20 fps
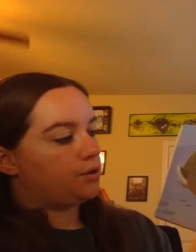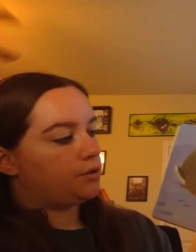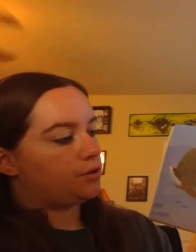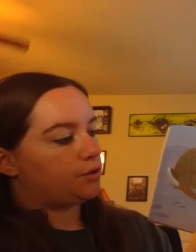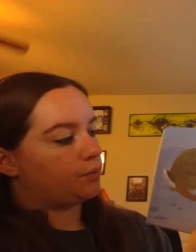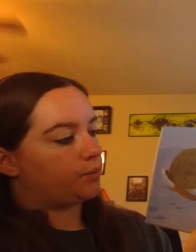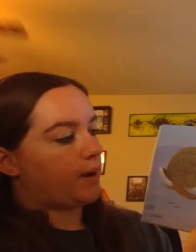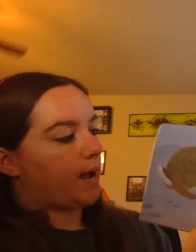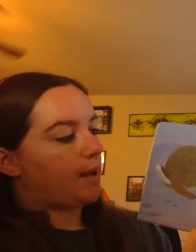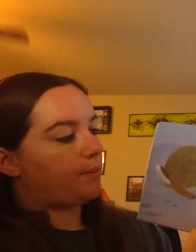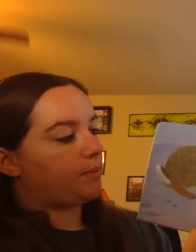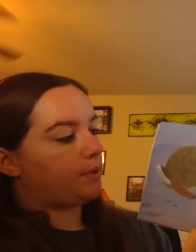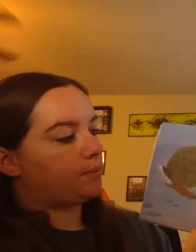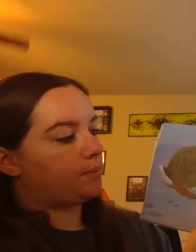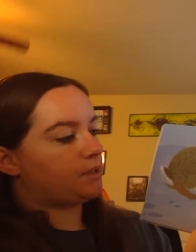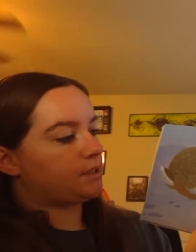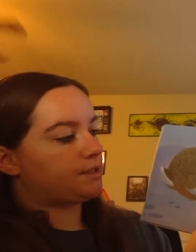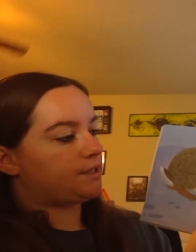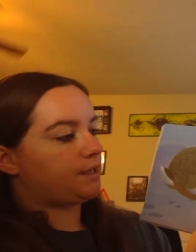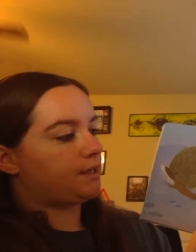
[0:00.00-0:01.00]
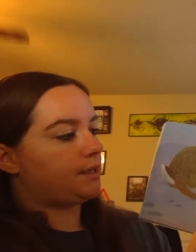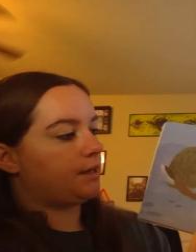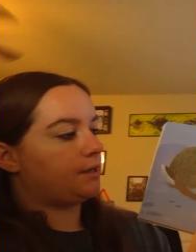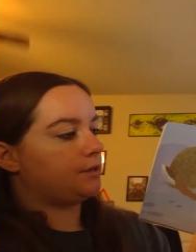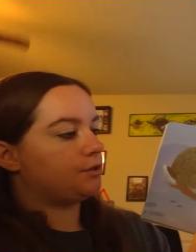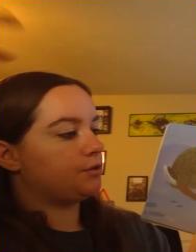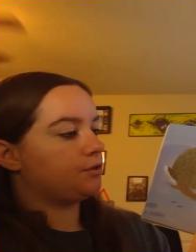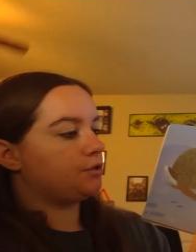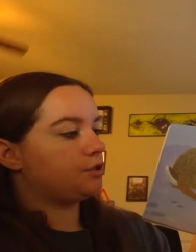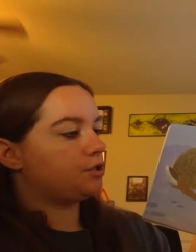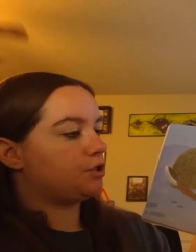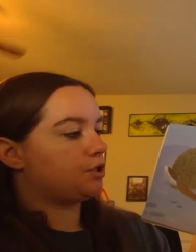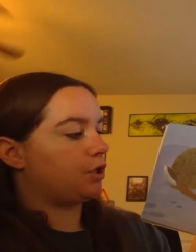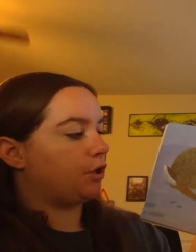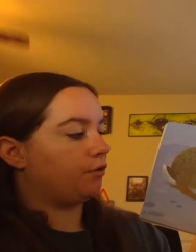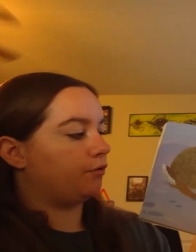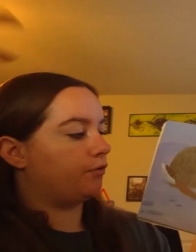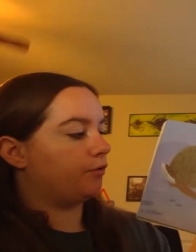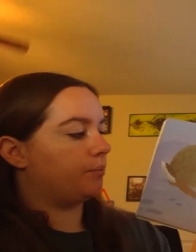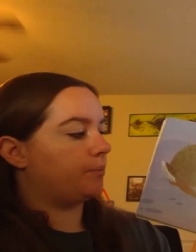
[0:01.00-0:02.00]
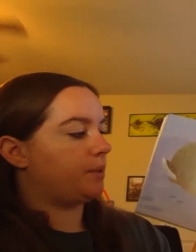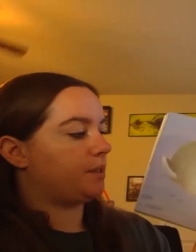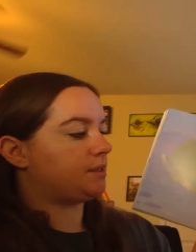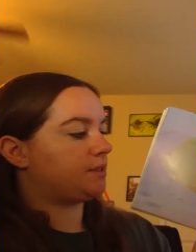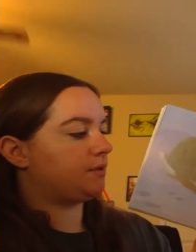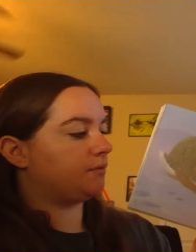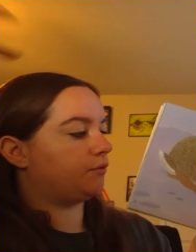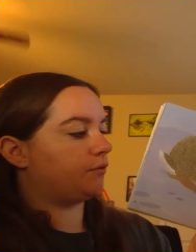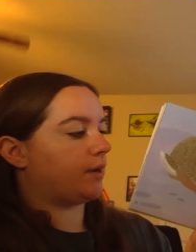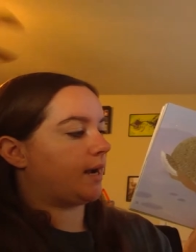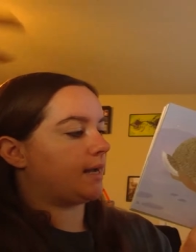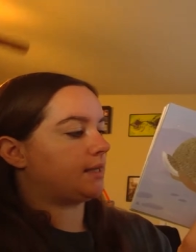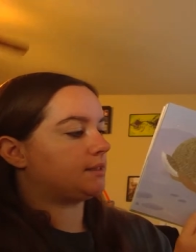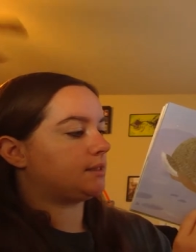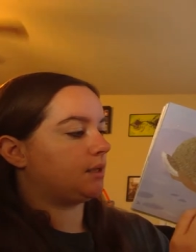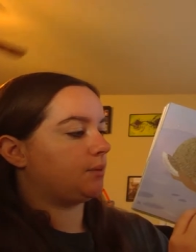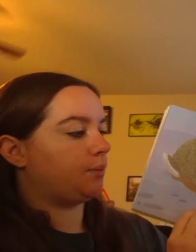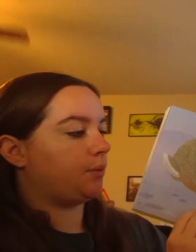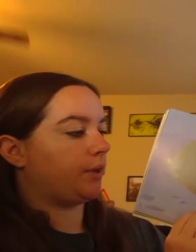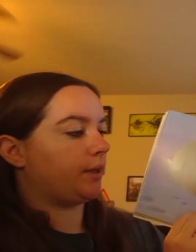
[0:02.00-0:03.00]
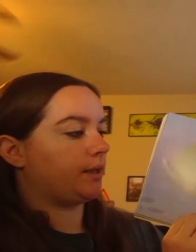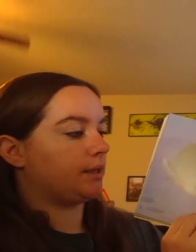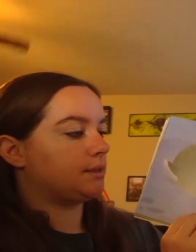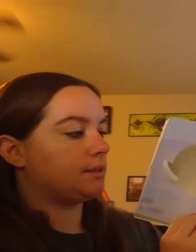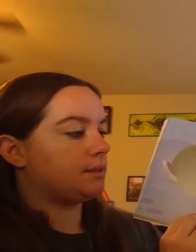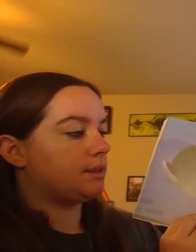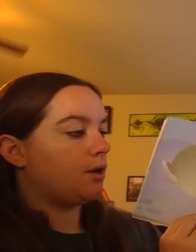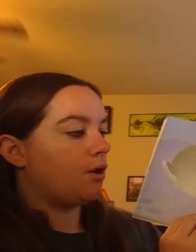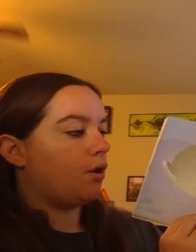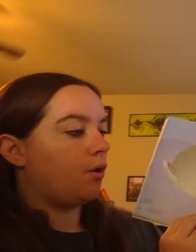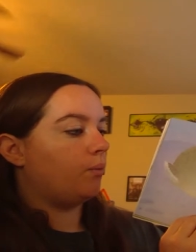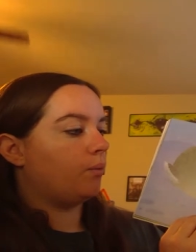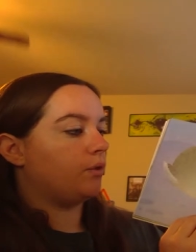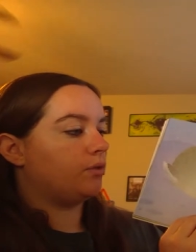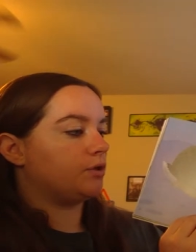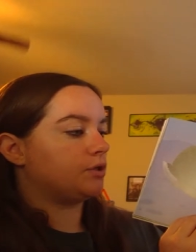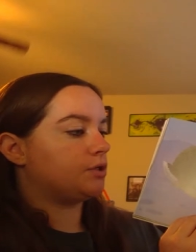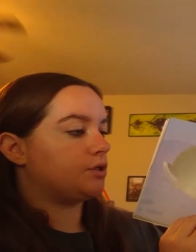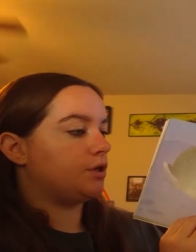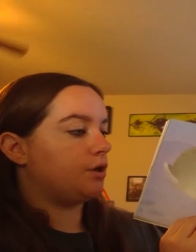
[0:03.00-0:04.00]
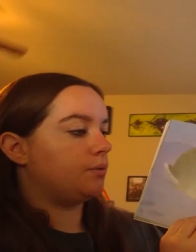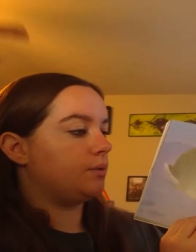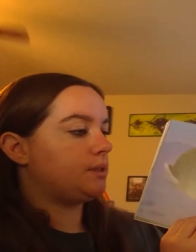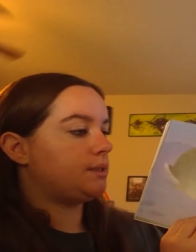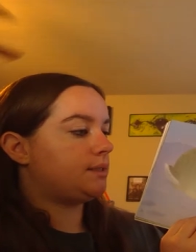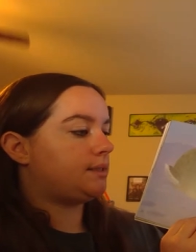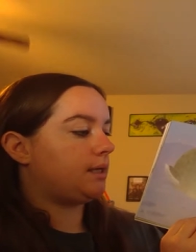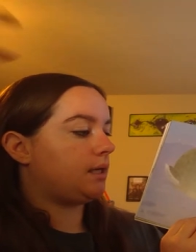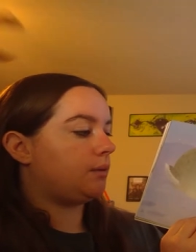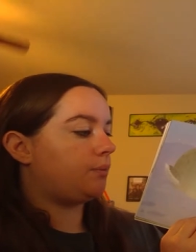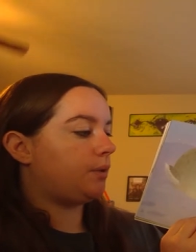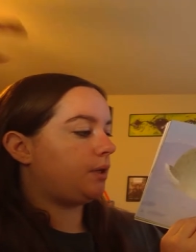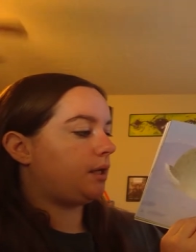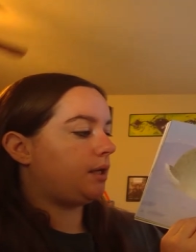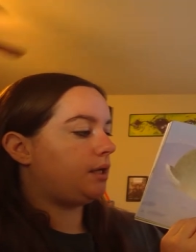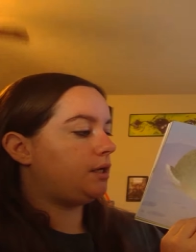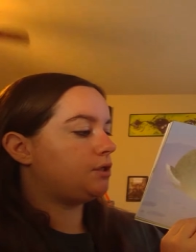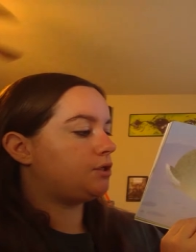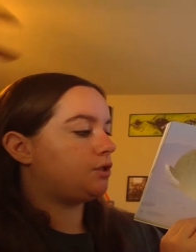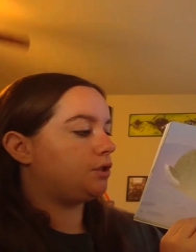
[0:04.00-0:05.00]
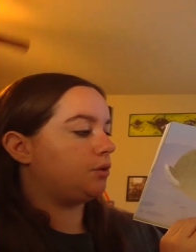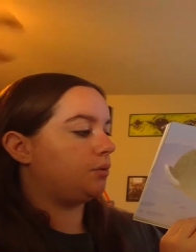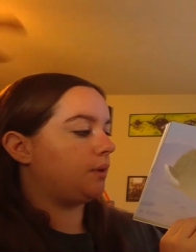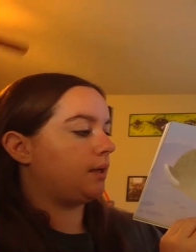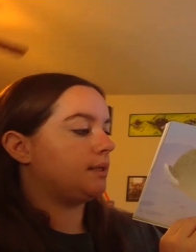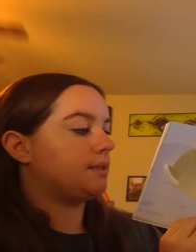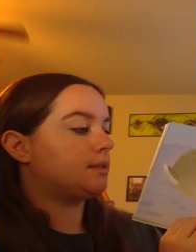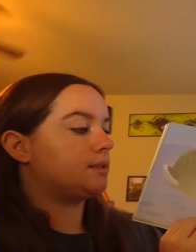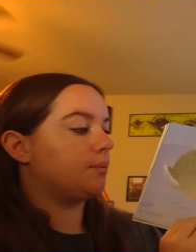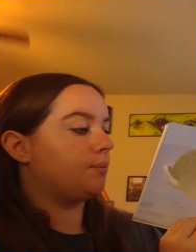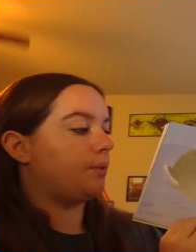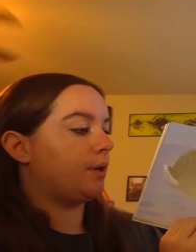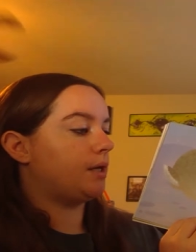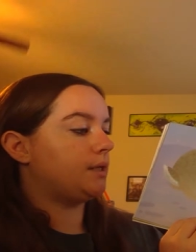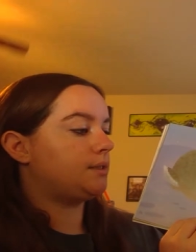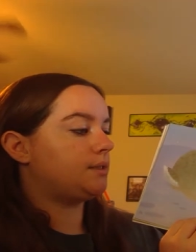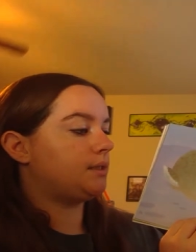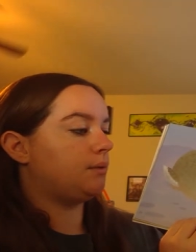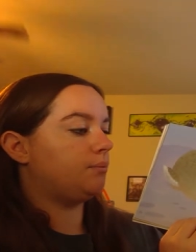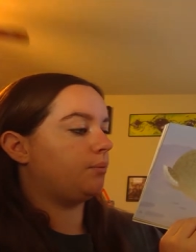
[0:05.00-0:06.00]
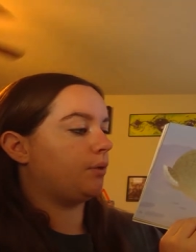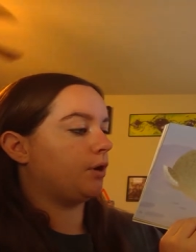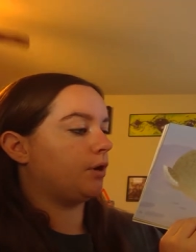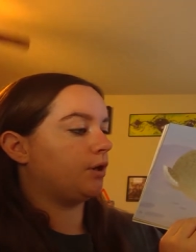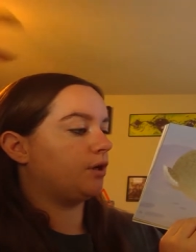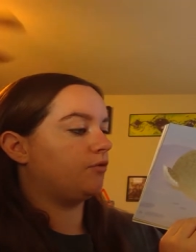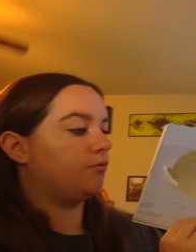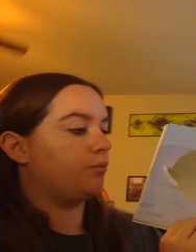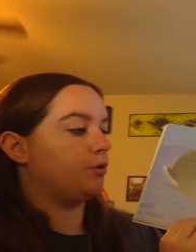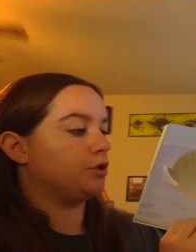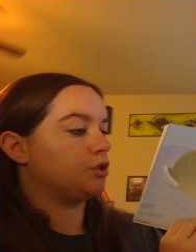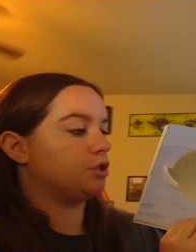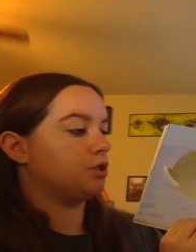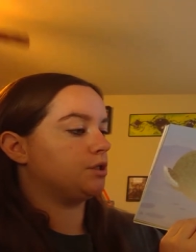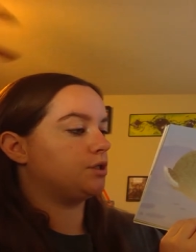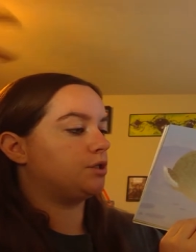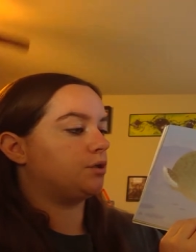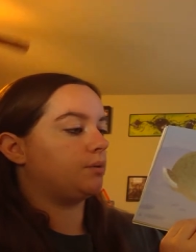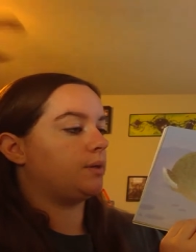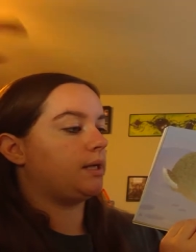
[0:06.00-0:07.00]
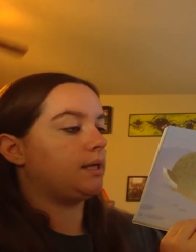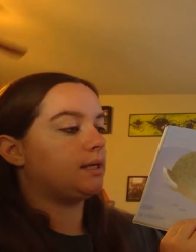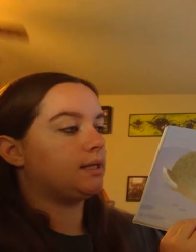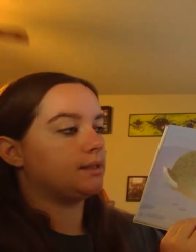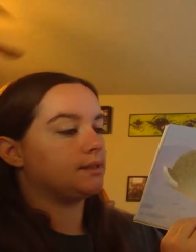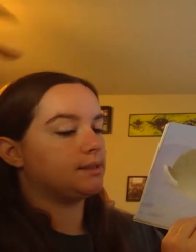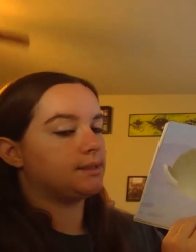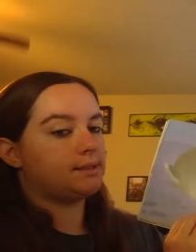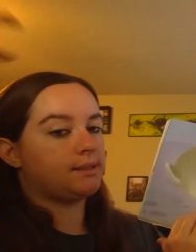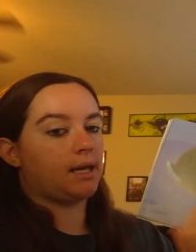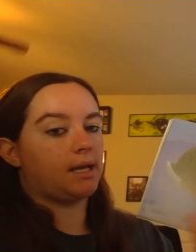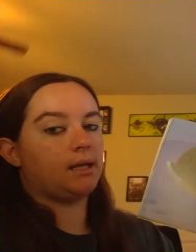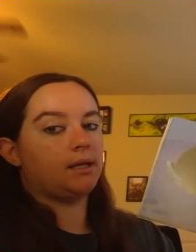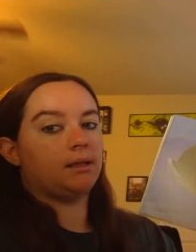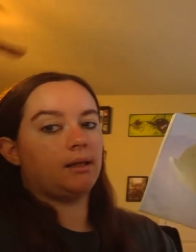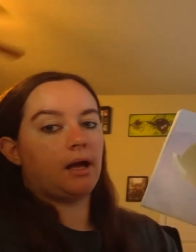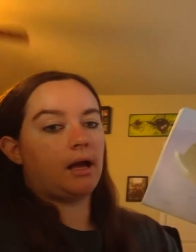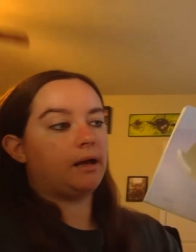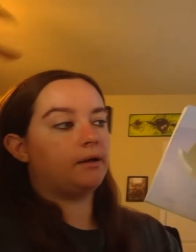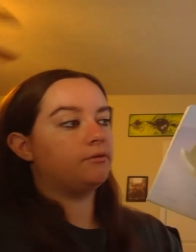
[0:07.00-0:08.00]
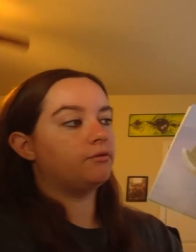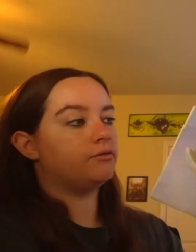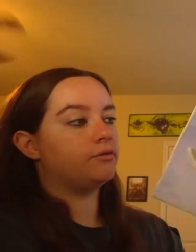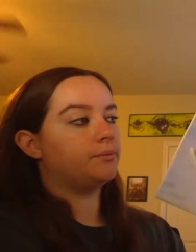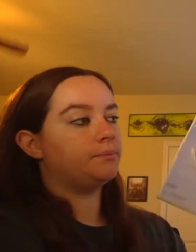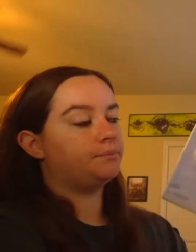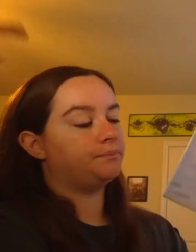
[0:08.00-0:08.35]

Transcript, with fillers: The rabbit must hunt under the snow for bits of grass and plants. When the snow is deep, he too eats the buds and bark of bushes so he can stay alive.